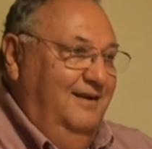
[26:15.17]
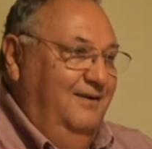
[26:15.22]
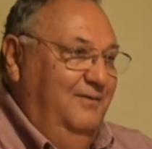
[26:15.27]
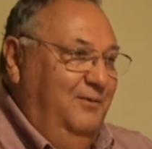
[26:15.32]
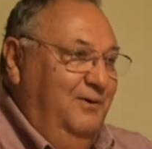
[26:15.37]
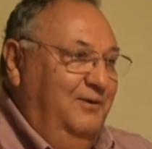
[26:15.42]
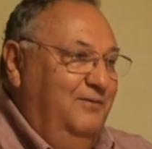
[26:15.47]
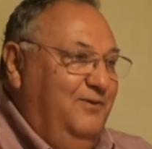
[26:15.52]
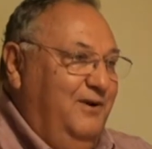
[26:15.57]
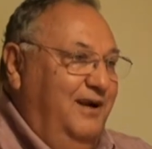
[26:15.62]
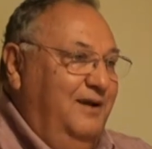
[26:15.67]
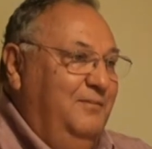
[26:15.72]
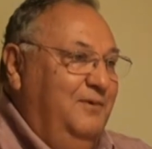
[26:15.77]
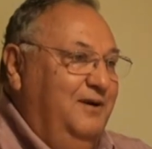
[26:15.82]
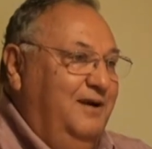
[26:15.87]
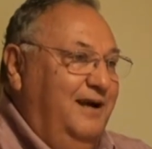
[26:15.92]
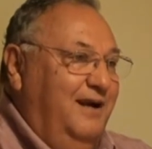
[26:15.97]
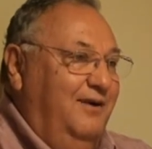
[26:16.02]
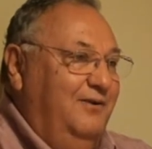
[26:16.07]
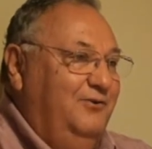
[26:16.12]
when Frank
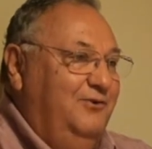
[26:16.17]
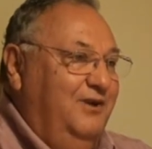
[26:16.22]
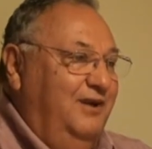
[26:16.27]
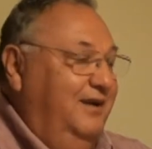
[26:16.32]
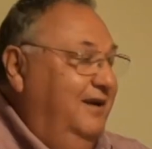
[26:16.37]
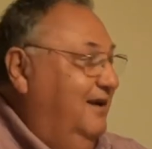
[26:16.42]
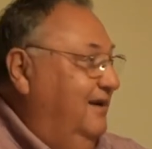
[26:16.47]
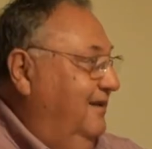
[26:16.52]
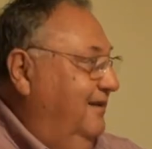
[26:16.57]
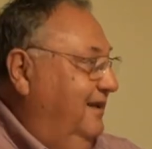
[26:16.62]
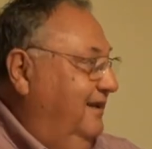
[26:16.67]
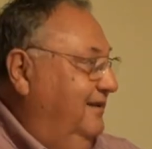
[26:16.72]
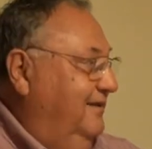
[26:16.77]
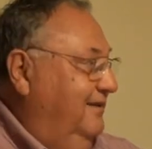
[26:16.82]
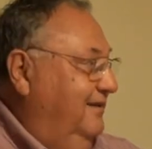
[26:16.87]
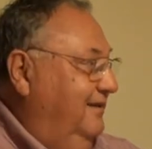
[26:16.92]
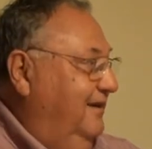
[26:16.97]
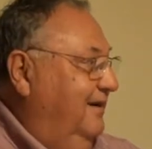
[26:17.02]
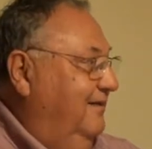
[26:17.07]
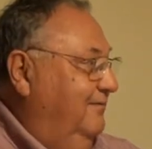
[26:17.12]
Murkowski got
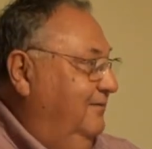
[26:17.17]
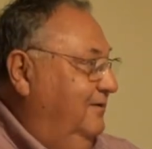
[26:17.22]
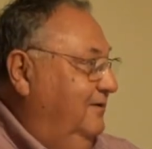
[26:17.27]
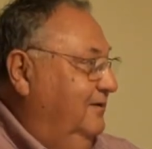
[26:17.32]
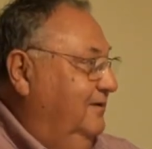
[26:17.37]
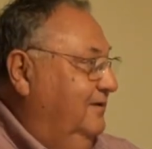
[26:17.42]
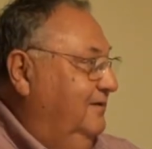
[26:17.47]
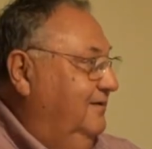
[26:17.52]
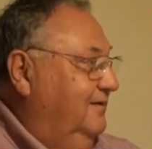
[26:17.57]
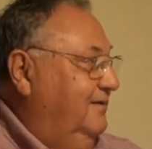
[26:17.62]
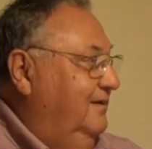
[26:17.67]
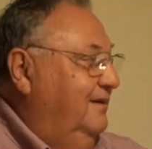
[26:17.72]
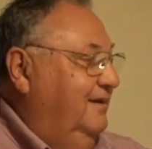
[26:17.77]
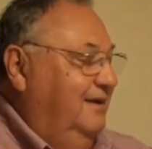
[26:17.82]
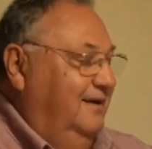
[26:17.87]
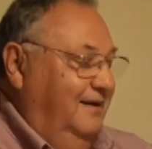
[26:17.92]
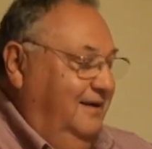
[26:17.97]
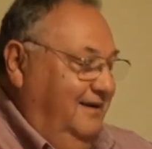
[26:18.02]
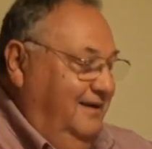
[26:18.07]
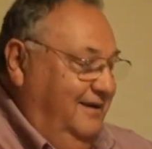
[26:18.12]
elected governor
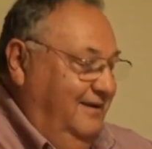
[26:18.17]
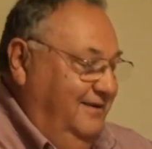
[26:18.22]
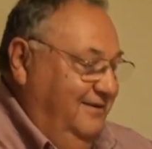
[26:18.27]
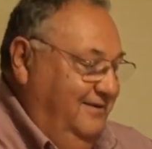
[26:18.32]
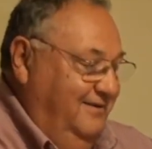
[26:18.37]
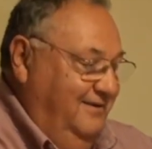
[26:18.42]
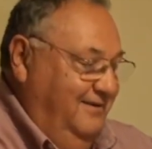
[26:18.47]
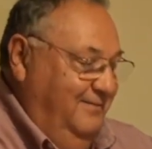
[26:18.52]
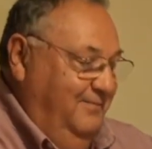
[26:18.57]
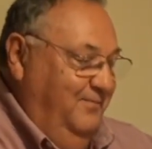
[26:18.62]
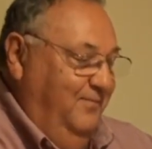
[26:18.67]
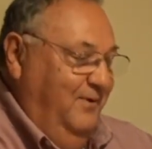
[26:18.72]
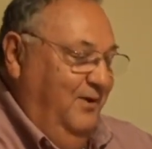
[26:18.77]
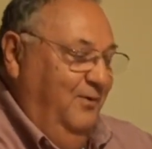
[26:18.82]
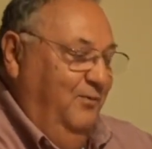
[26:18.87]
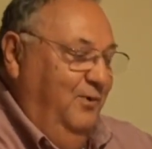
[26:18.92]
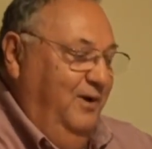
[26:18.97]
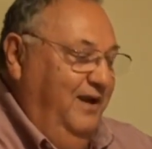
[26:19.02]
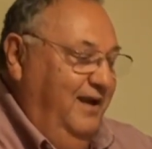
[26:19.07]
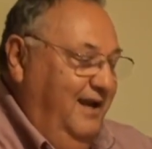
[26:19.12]
because
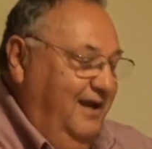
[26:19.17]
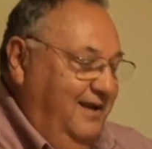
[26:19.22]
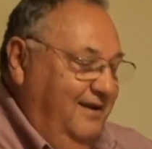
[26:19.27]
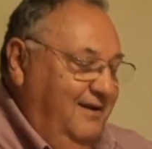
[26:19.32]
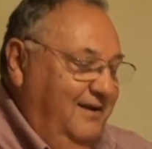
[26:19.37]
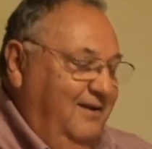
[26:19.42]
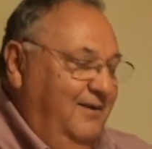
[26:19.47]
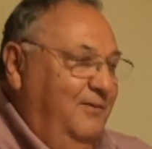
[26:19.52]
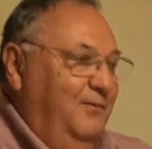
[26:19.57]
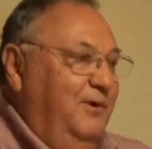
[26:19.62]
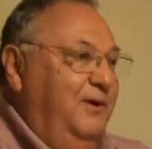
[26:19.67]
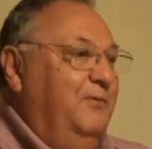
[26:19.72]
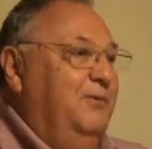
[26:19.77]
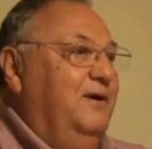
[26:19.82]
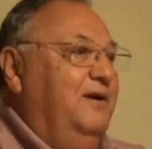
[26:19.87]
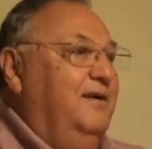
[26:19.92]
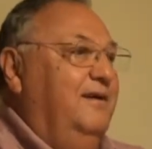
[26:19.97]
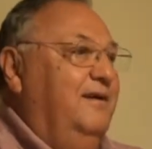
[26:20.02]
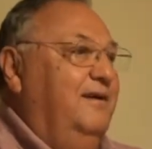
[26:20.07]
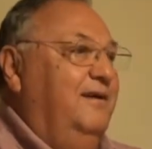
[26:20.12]
we had we
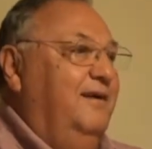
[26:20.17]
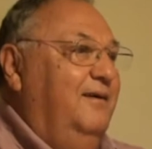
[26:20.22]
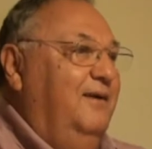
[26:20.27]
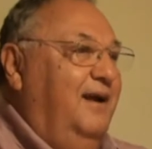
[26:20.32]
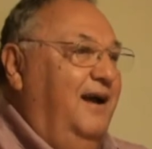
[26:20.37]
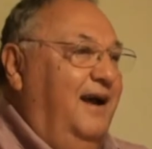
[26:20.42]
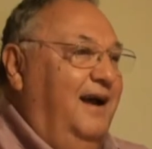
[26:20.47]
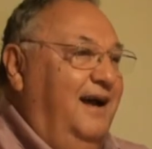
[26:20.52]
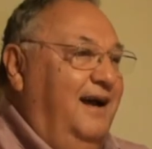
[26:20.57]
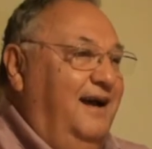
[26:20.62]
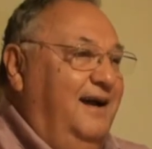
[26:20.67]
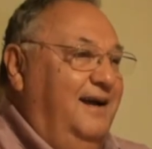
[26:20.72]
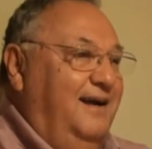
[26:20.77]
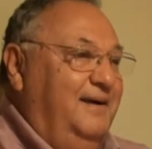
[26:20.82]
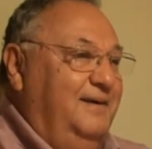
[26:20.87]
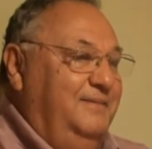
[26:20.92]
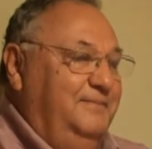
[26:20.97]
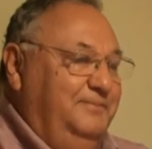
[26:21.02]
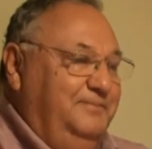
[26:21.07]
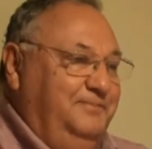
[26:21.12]
were
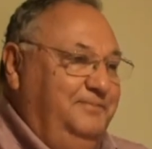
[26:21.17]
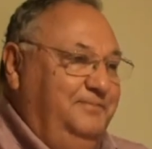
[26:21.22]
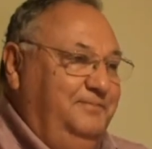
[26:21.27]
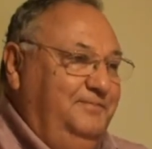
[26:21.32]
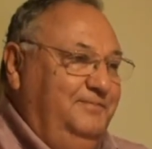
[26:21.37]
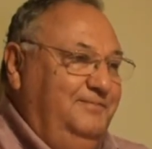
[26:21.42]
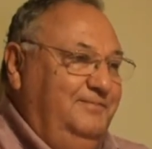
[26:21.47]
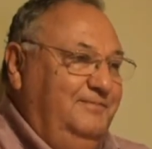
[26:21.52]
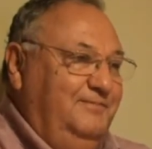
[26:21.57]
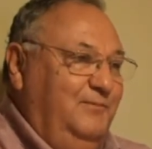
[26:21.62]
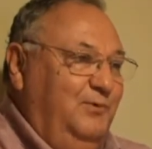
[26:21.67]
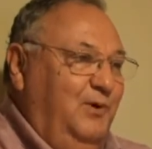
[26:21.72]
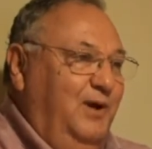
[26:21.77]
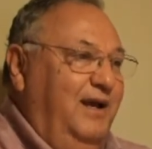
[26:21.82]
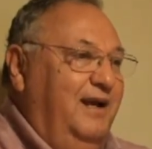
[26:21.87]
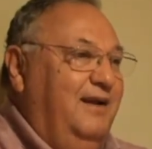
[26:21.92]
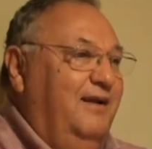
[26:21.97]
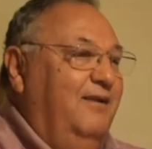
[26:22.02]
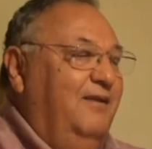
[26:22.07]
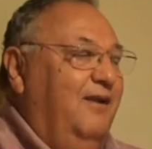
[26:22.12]
uh, we
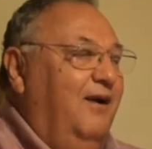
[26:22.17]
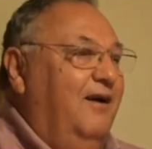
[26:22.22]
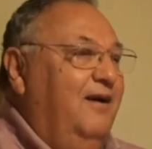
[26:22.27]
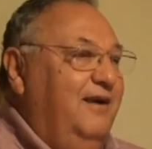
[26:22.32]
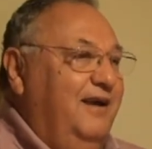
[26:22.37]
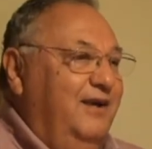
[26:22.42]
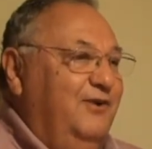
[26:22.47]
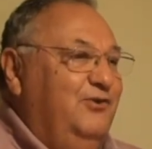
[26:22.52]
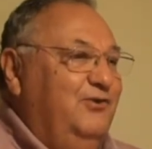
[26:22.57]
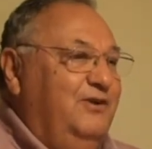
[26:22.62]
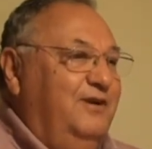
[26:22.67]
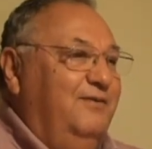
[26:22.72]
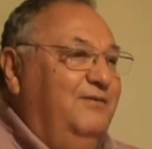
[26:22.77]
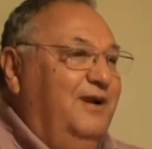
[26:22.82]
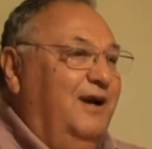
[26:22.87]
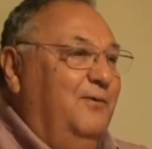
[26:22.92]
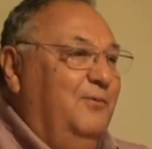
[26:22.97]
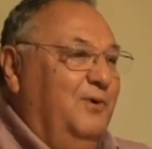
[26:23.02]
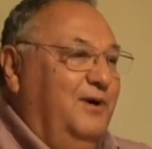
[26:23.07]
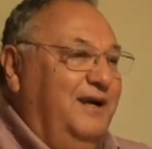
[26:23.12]
had a long history of
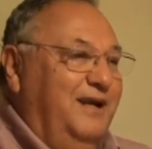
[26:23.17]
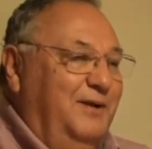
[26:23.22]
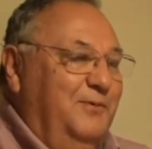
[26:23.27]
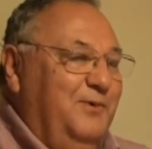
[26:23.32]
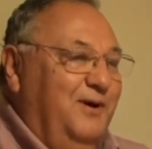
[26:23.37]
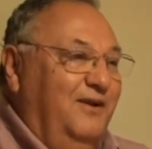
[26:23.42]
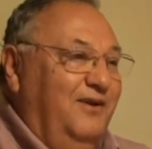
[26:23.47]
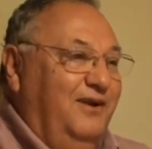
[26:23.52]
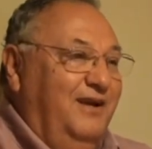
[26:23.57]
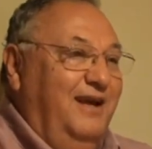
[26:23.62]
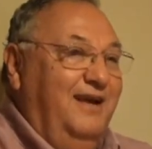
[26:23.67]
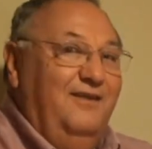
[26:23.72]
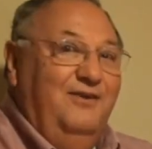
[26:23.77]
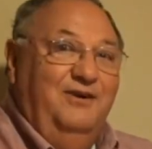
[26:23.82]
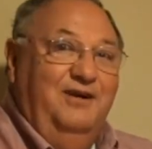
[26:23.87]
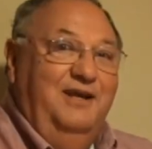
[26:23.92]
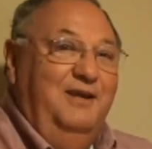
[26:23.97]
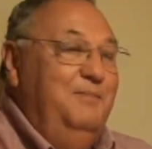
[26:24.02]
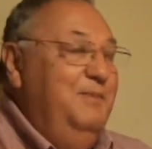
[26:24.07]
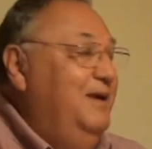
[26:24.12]
not working well together,
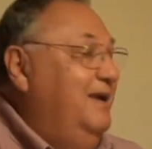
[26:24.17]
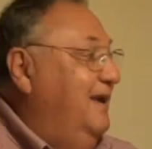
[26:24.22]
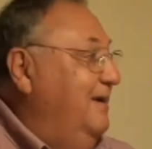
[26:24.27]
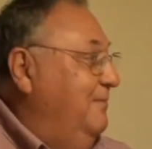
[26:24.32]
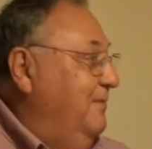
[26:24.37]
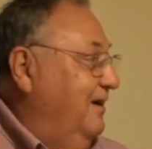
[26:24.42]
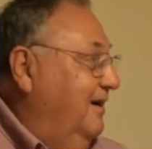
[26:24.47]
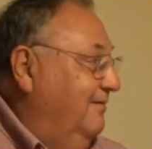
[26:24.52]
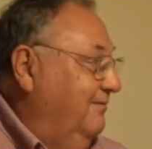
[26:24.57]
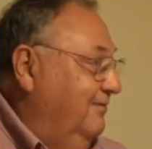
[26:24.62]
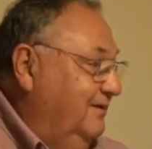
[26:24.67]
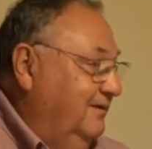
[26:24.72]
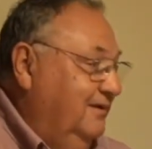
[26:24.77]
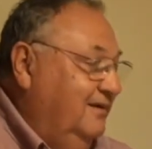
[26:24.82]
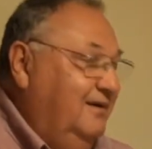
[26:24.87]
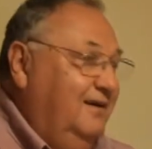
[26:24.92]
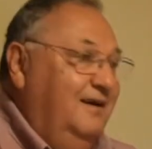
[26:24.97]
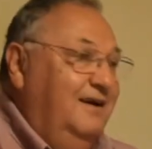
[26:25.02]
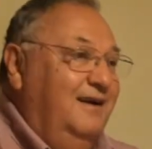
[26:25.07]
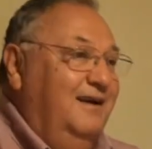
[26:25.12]
and he became governor.
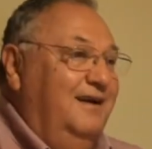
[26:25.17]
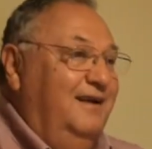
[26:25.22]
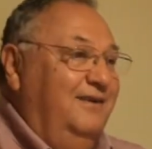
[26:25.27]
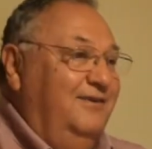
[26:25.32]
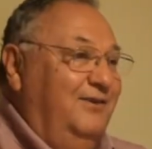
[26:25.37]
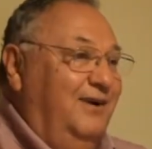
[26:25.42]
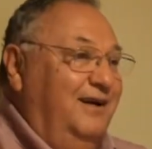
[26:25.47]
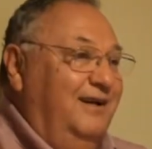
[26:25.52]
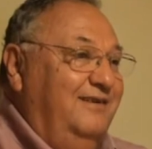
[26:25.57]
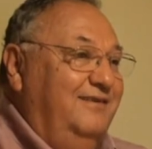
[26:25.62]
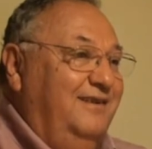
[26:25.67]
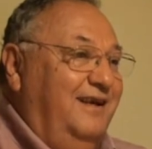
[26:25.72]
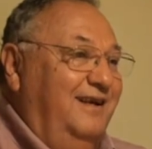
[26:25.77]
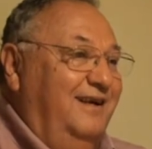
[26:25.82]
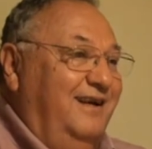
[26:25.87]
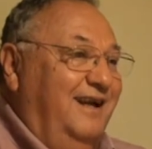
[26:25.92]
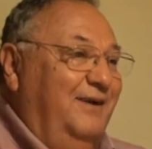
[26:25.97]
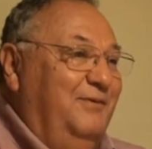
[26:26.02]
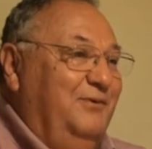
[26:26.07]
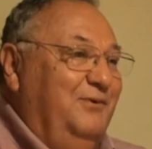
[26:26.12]
So I
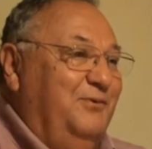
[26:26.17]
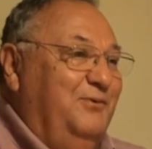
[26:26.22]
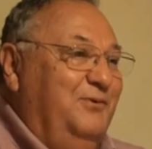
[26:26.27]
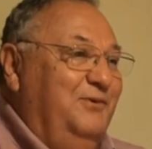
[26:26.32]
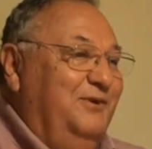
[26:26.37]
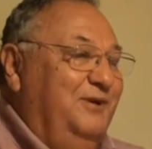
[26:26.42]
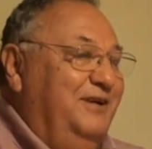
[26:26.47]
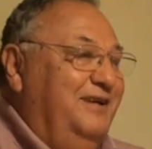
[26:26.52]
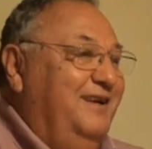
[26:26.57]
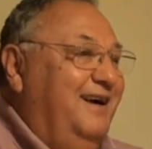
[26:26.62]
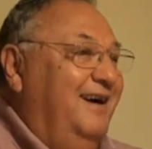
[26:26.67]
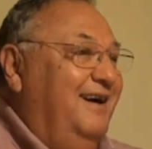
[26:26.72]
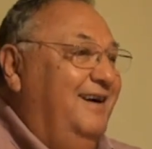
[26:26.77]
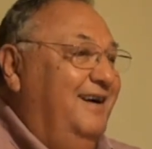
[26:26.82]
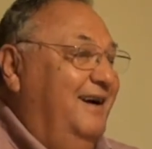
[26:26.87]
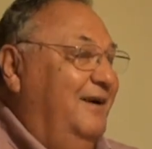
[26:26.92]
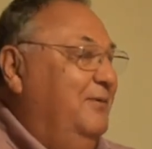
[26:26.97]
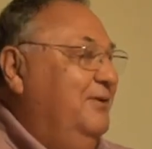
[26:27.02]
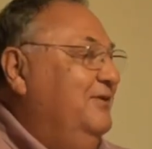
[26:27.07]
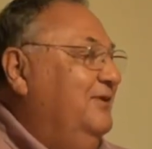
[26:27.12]
decided I was
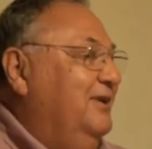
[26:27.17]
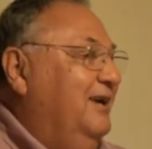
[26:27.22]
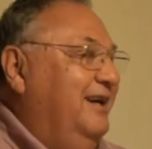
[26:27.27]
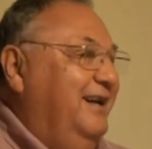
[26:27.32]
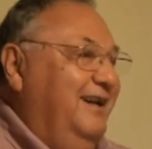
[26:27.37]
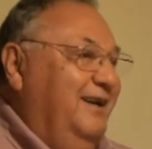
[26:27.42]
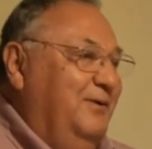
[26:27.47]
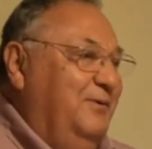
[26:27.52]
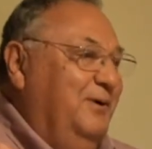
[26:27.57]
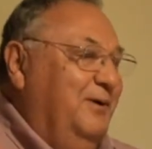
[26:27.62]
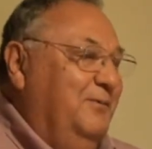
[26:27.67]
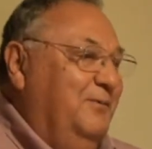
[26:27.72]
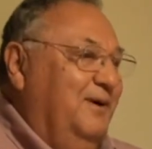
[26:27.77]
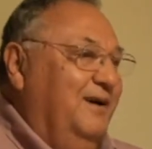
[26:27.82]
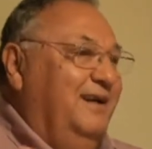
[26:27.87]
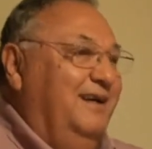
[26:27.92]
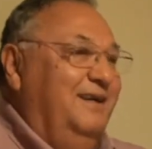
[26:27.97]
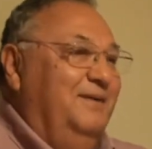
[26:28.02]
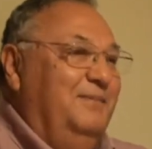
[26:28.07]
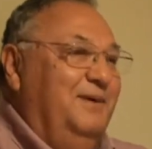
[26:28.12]
retired. I wasn't ready to quit
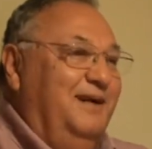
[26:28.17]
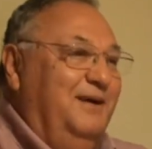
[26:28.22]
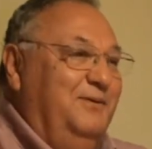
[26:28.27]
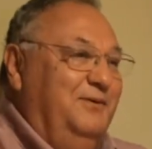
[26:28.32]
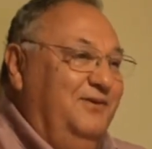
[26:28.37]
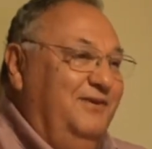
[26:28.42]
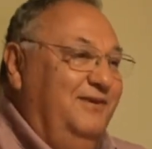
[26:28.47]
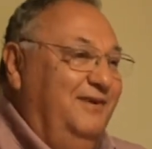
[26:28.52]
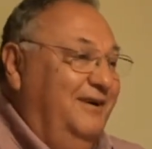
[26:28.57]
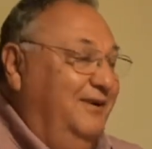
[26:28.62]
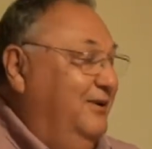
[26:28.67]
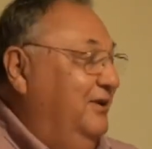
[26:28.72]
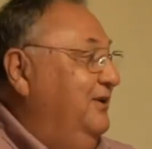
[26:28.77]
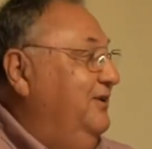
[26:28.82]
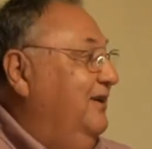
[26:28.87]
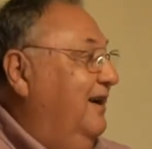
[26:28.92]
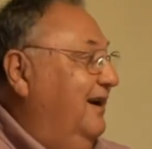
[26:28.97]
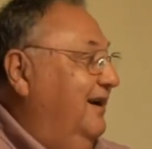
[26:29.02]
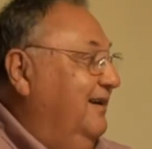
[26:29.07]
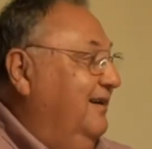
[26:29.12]
working, but I was I
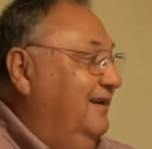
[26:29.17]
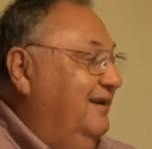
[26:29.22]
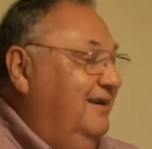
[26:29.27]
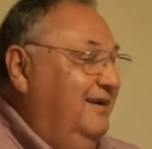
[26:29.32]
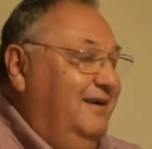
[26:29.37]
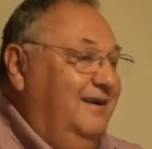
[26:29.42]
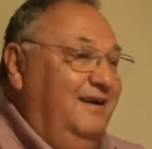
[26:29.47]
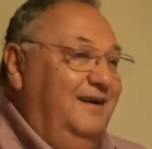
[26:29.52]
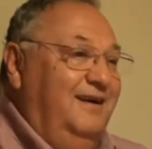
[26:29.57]
retired